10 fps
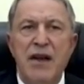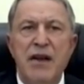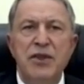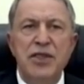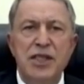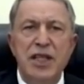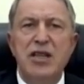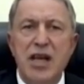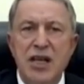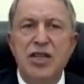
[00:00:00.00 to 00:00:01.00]
This is a
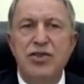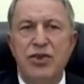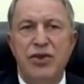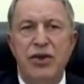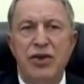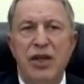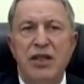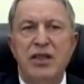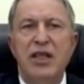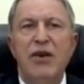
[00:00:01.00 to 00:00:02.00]
key issue.
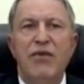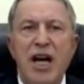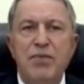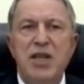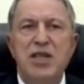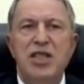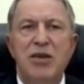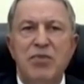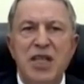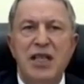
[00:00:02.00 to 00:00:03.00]
The
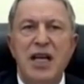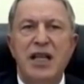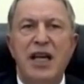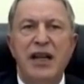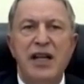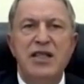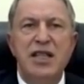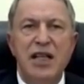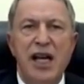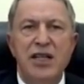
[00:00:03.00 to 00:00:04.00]
YPG, PKK
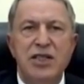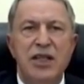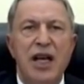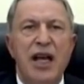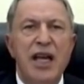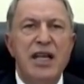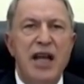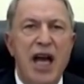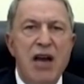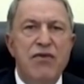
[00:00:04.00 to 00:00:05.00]
engaged in
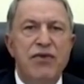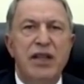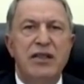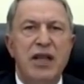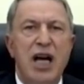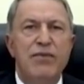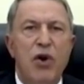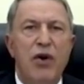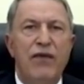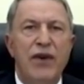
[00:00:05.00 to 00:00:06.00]
every type
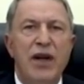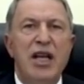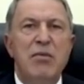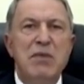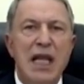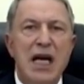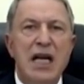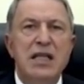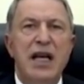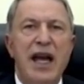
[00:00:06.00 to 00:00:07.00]
of
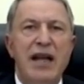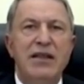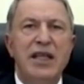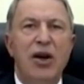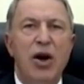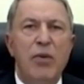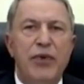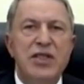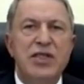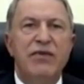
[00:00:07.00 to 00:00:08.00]
malign and the
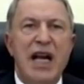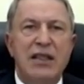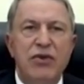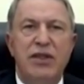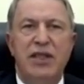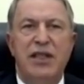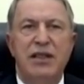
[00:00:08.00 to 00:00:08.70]
oppressive activity.